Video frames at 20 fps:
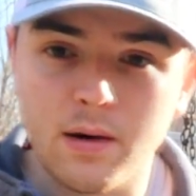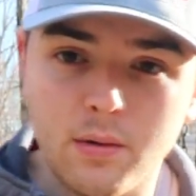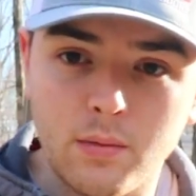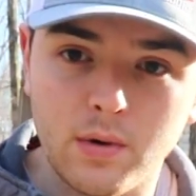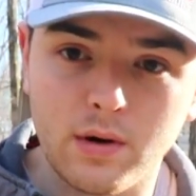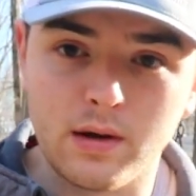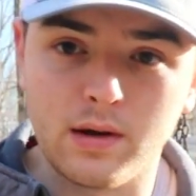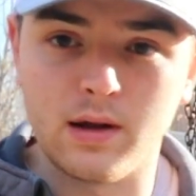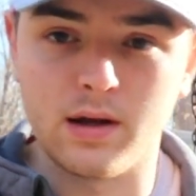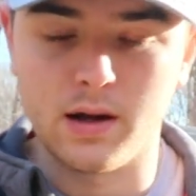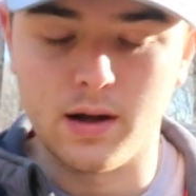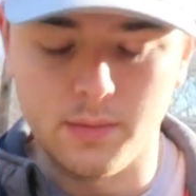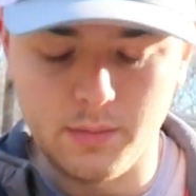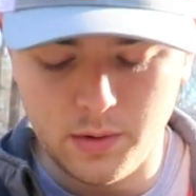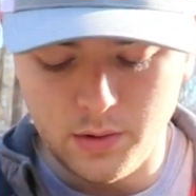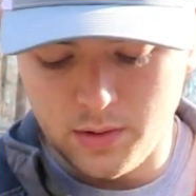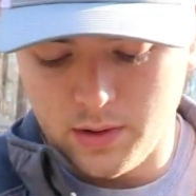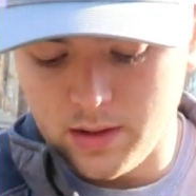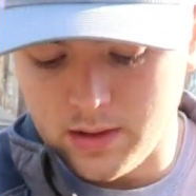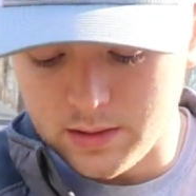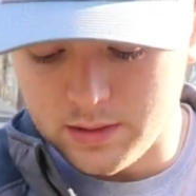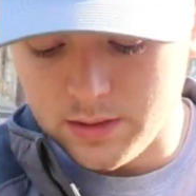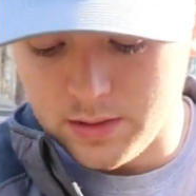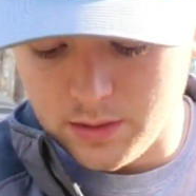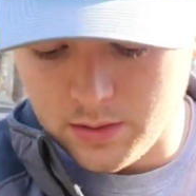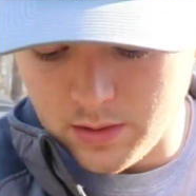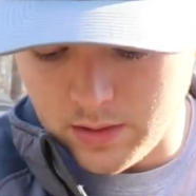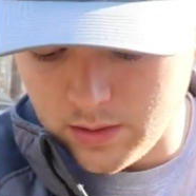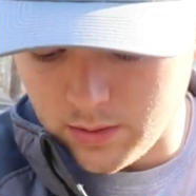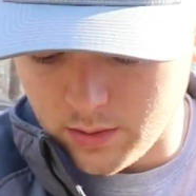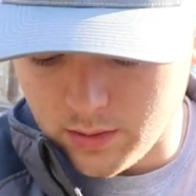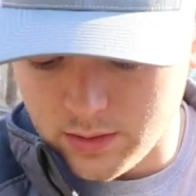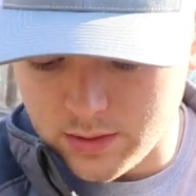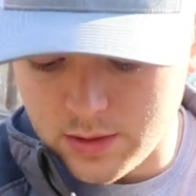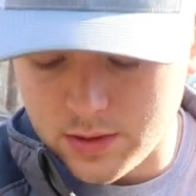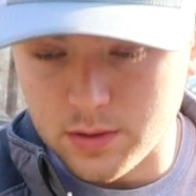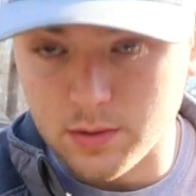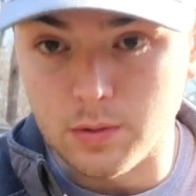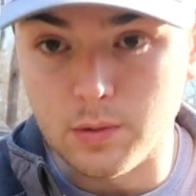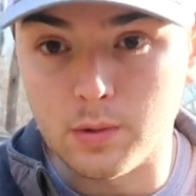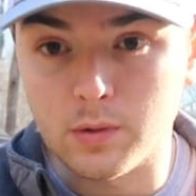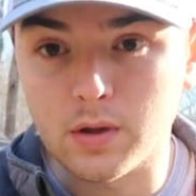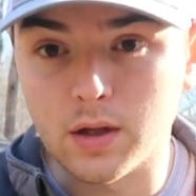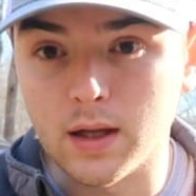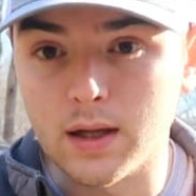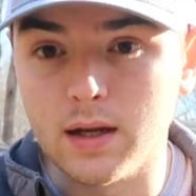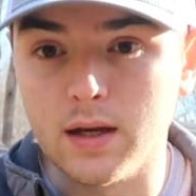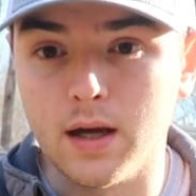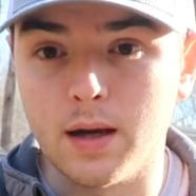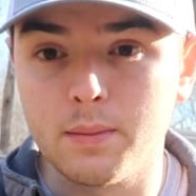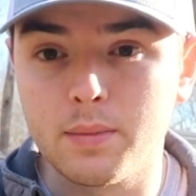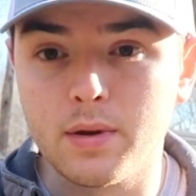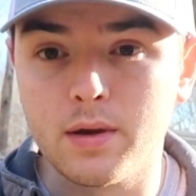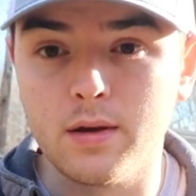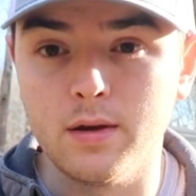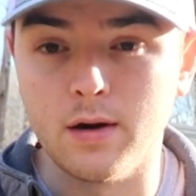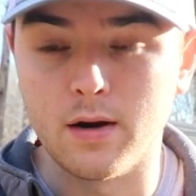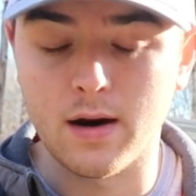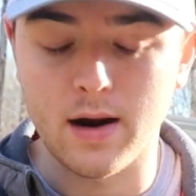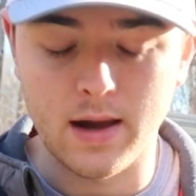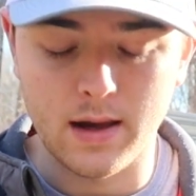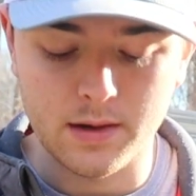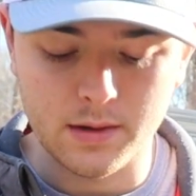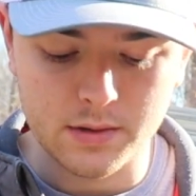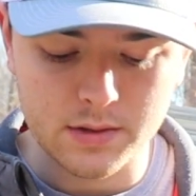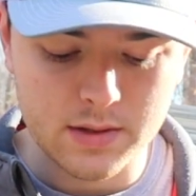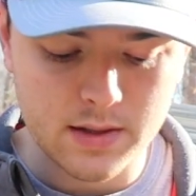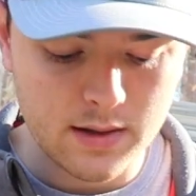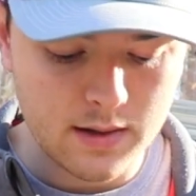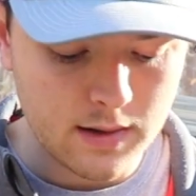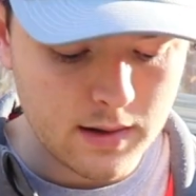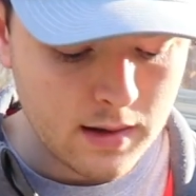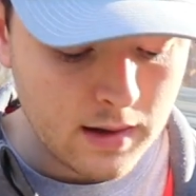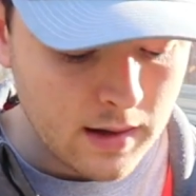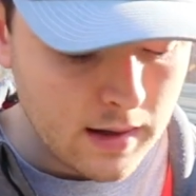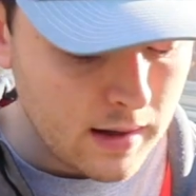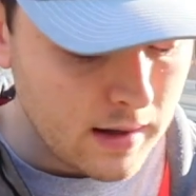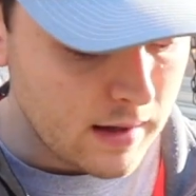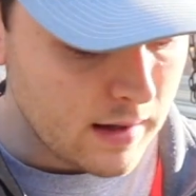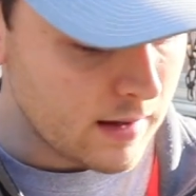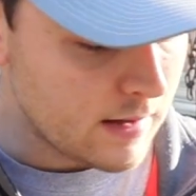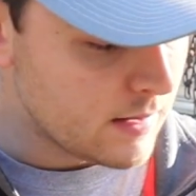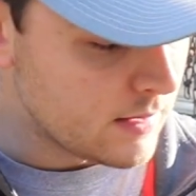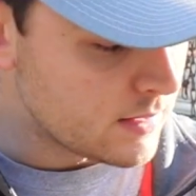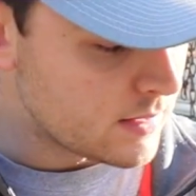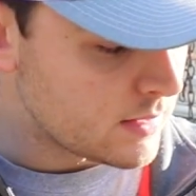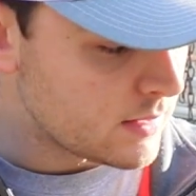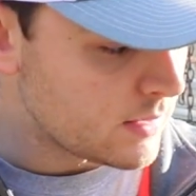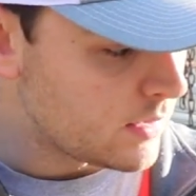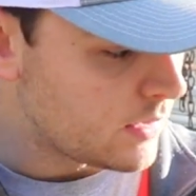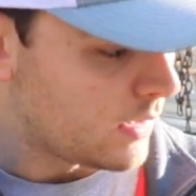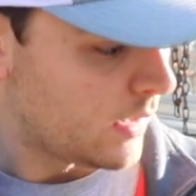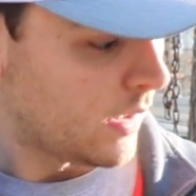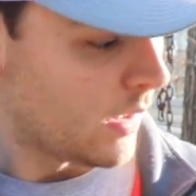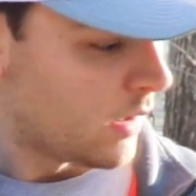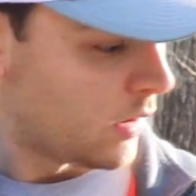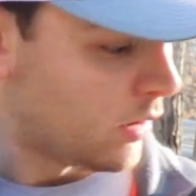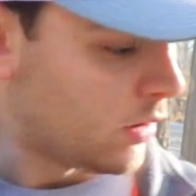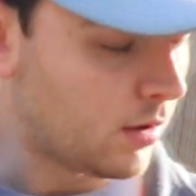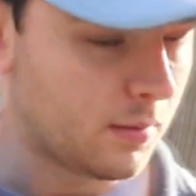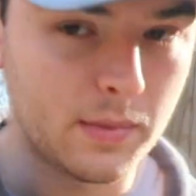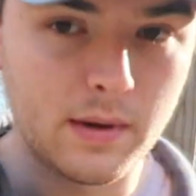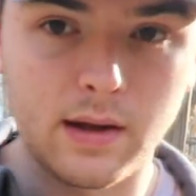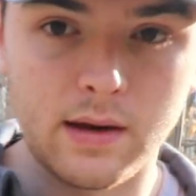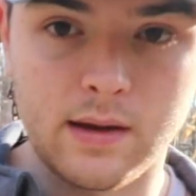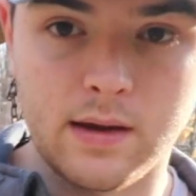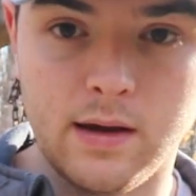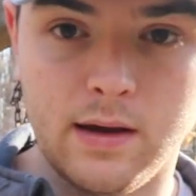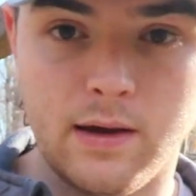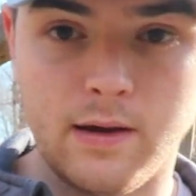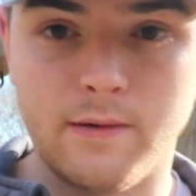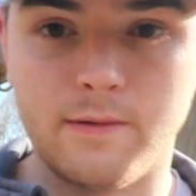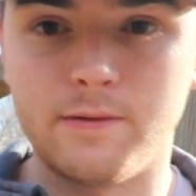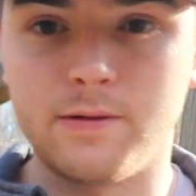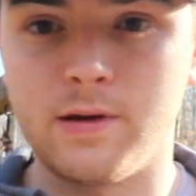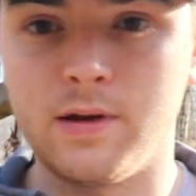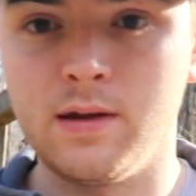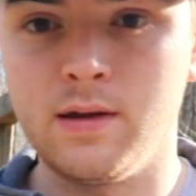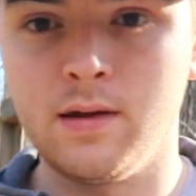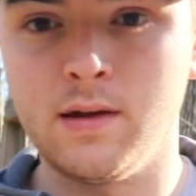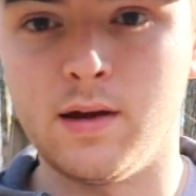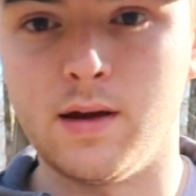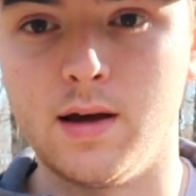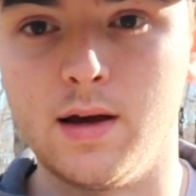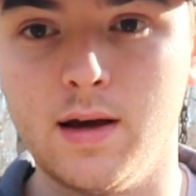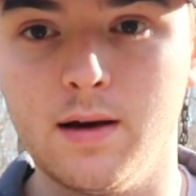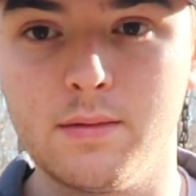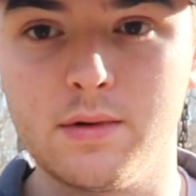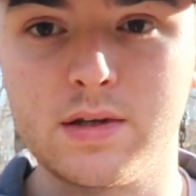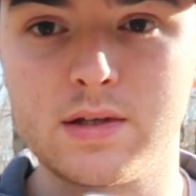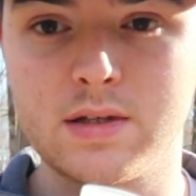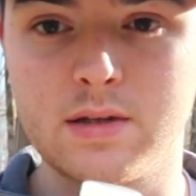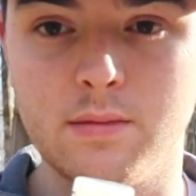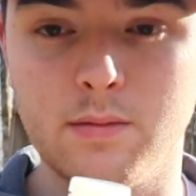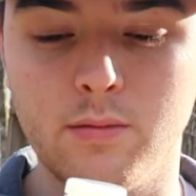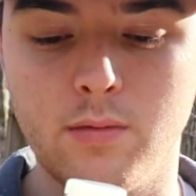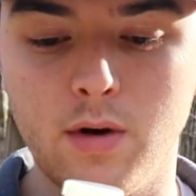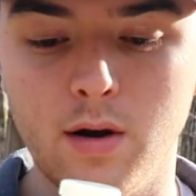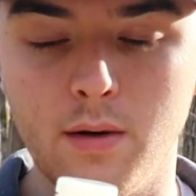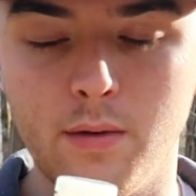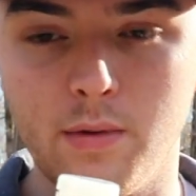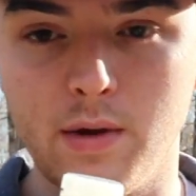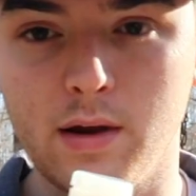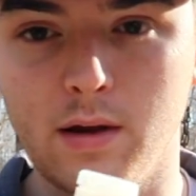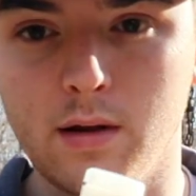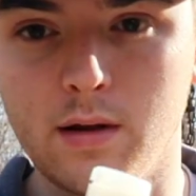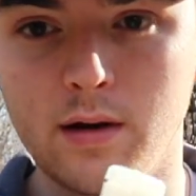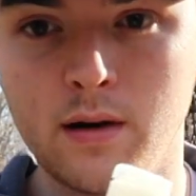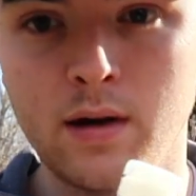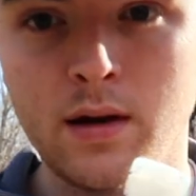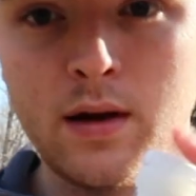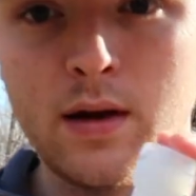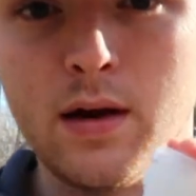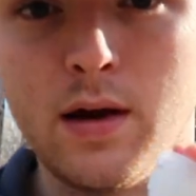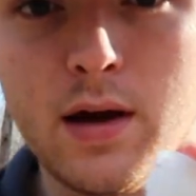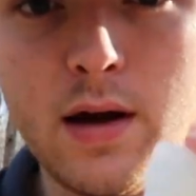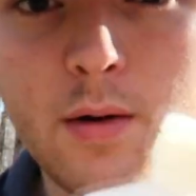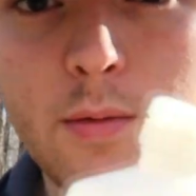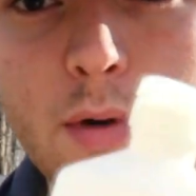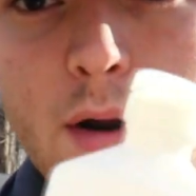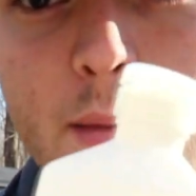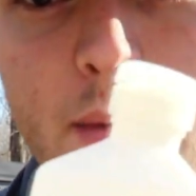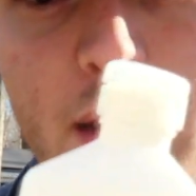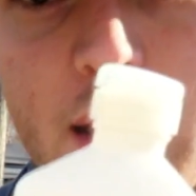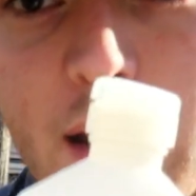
want you need to do in order to clean up your handles here is get a little bit of just some regular rubbing